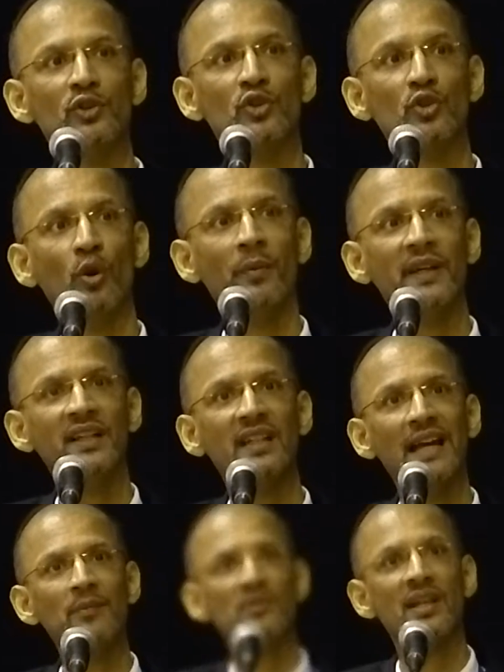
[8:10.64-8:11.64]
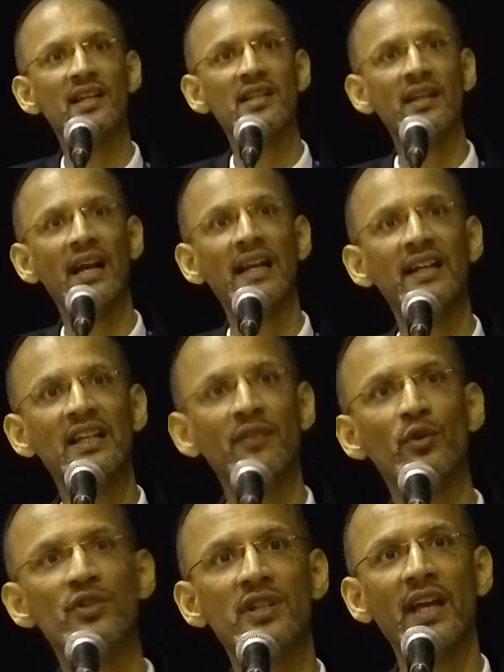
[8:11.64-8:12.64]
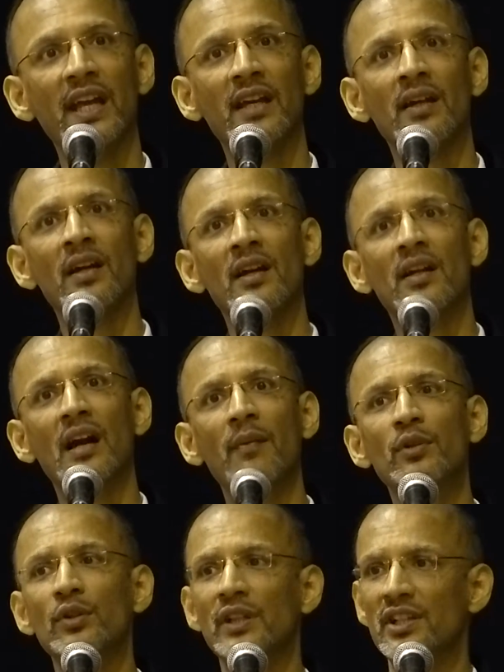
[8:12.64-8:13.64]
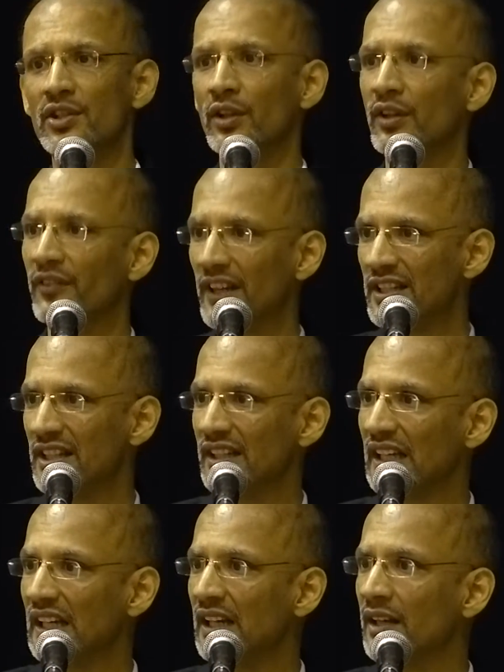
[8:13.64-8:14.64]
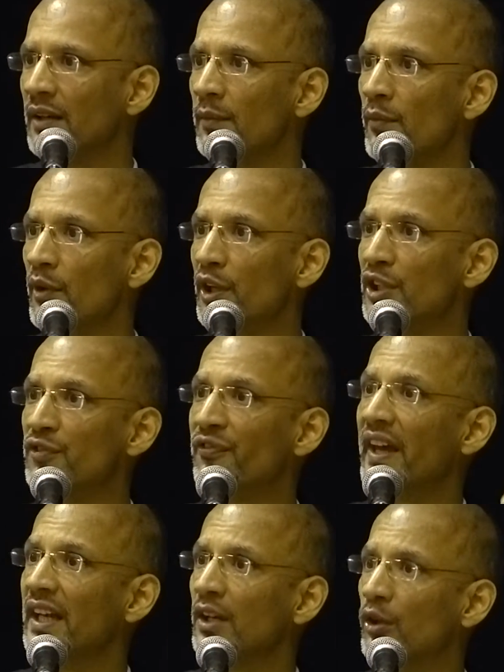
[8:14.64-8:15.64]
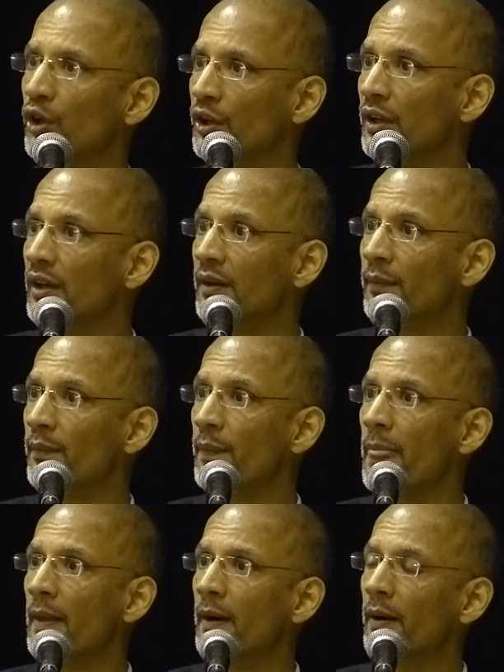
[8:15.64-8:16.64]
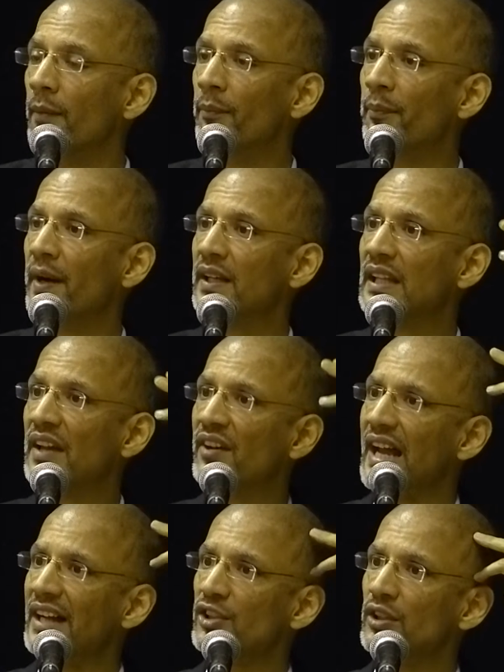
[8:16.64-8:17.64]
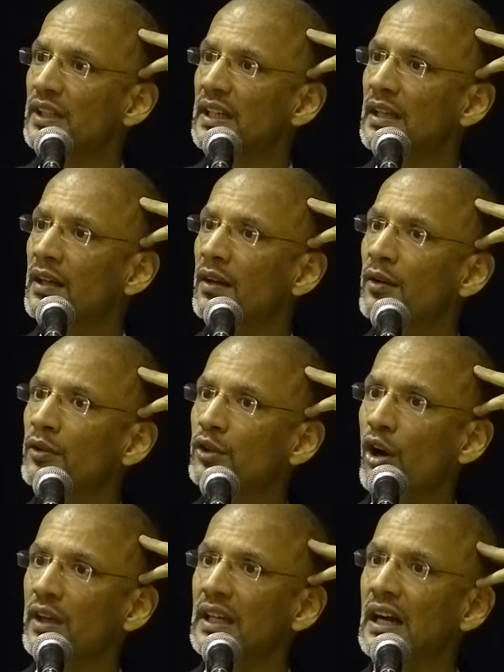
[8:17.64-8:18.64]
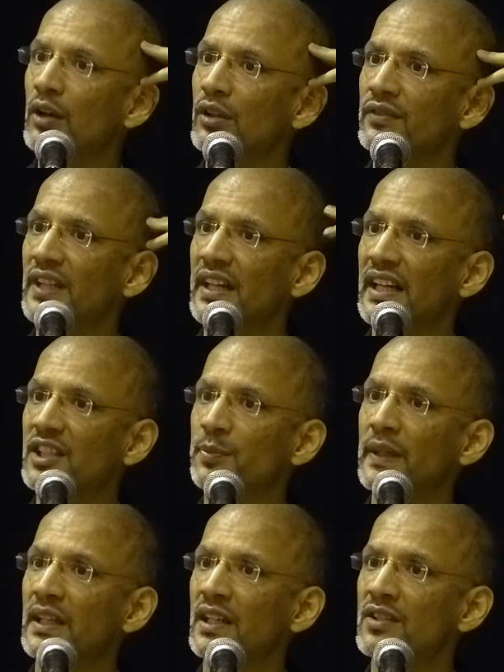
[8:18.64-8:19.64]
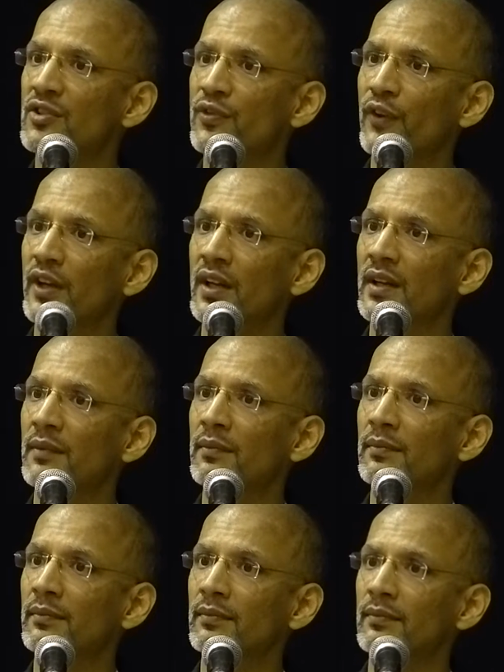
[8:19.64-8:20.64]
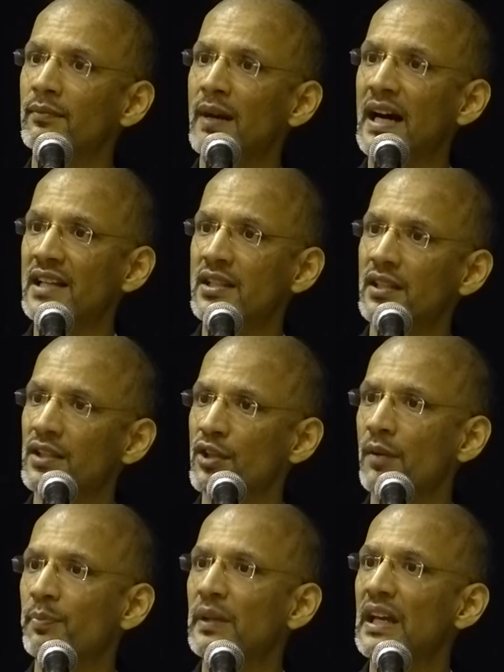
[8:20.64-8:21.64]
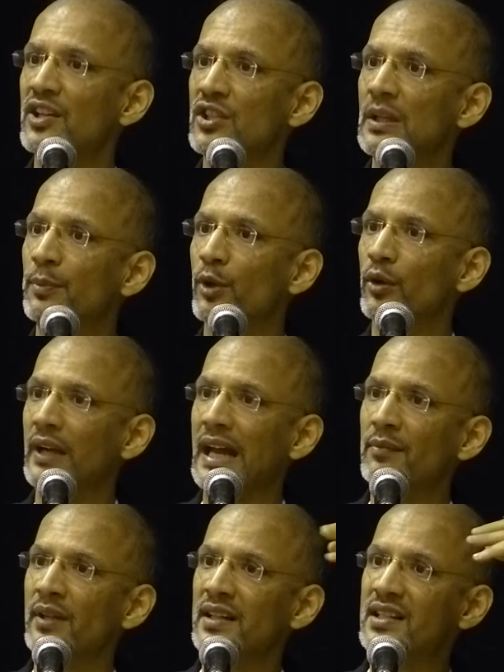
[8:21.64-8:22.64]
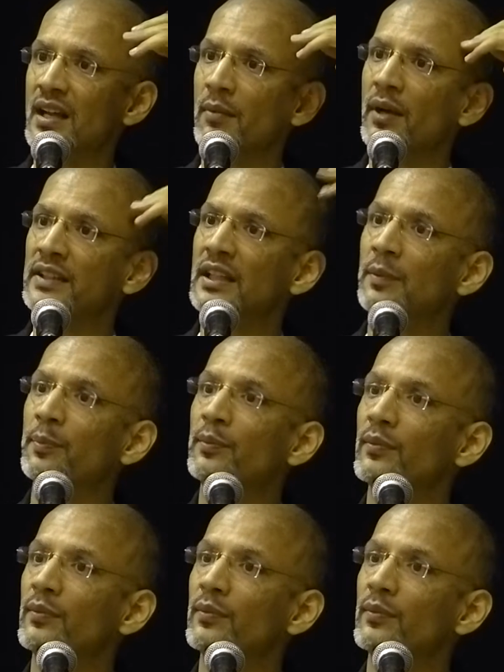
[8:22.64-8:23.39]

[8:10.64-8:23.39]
so many times there's a relative who's saying, come to this university, it's very good. But they were actually talking out of their experience for a master's or a PhD program that some other